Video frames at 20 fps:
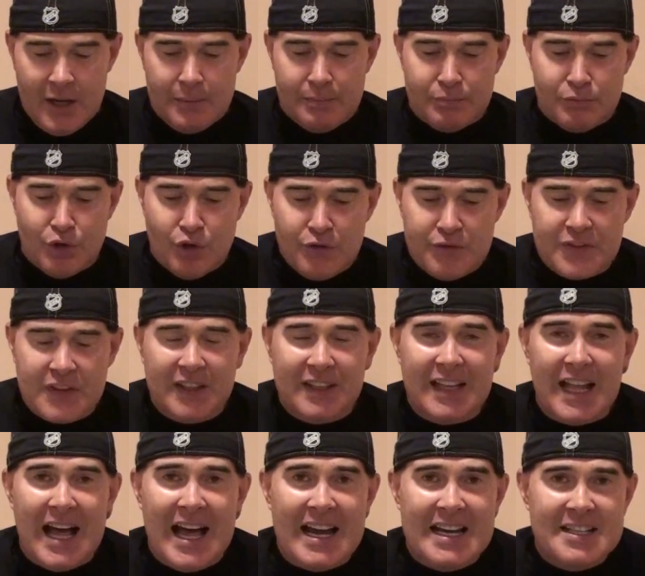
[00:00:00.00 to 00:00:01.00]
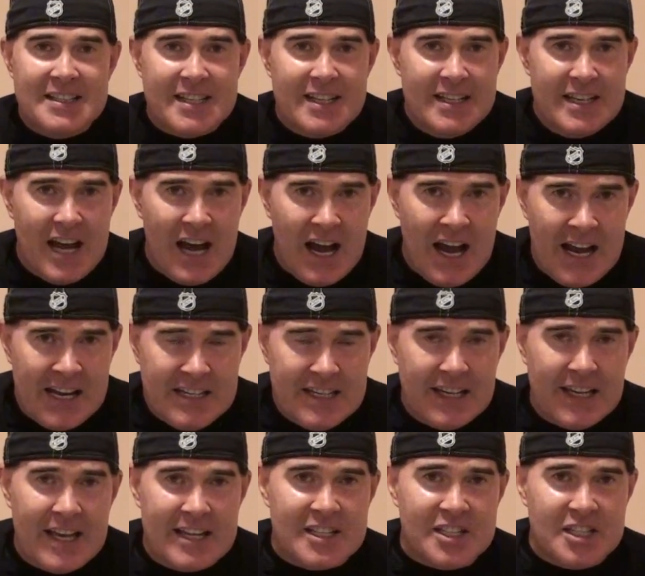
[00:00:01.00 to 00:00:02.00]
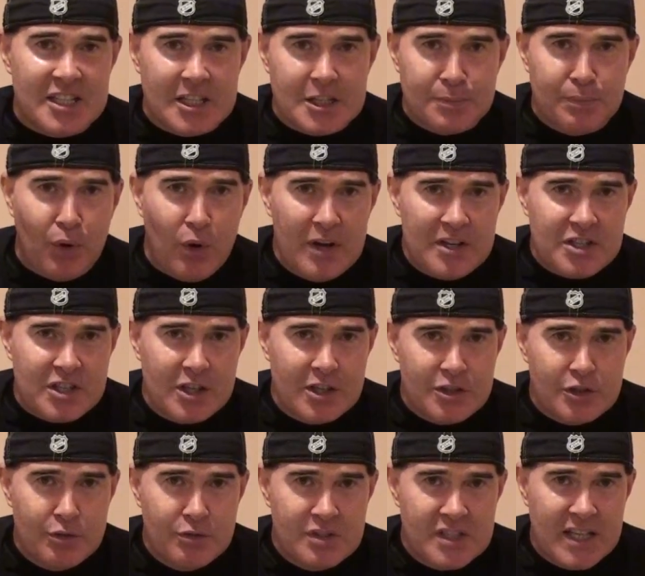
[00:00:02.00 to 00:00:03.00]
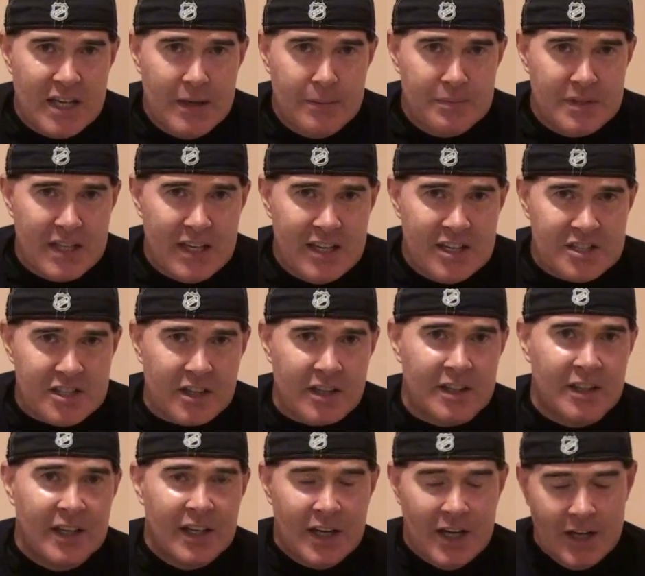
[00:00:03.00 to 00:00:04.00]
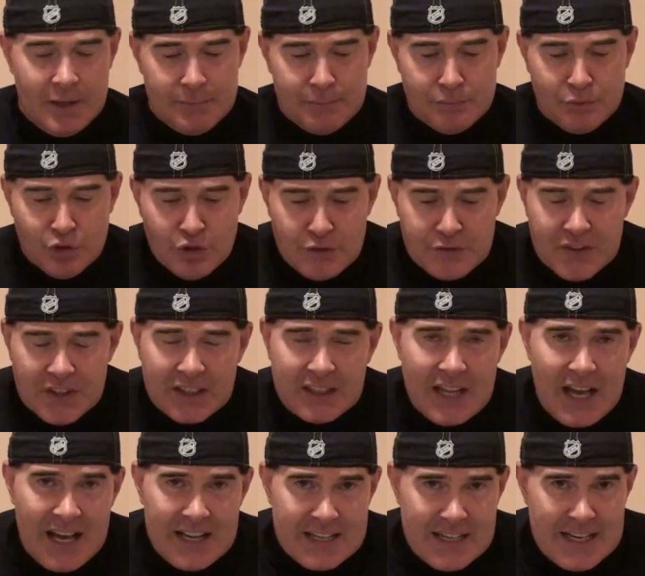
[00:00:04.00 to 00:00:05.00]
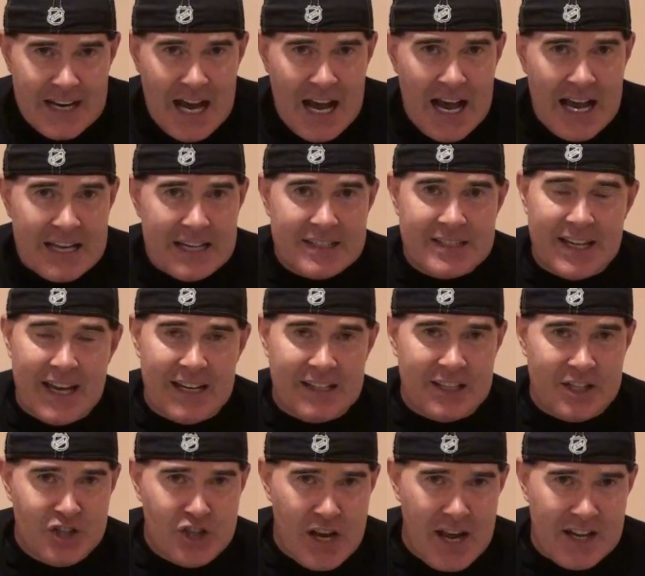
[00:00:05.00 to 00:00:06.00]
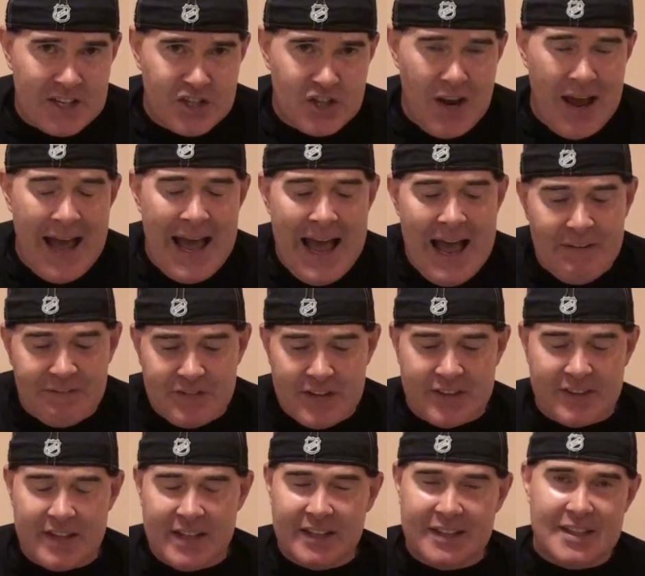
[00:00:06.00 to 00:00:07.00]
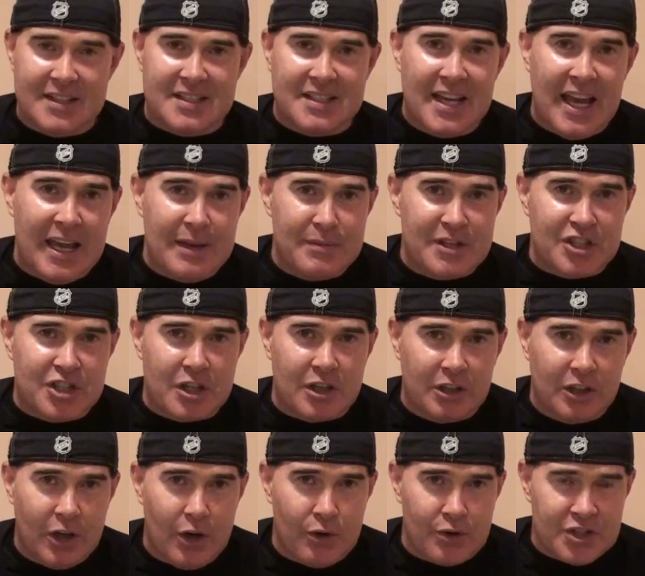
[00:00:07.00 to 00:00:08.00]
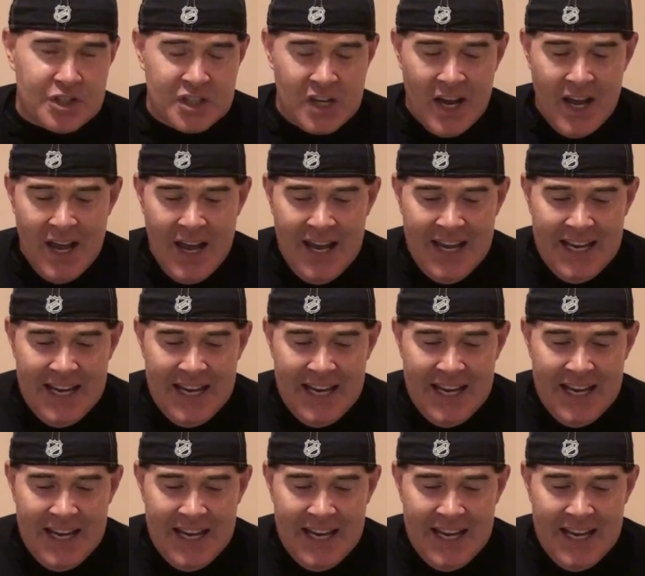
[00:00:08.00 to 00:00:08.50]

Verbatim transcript: Move the line to nine. You get six points in a two-team teaser. Move the line to nine and take the Jets. You have to think this game is close.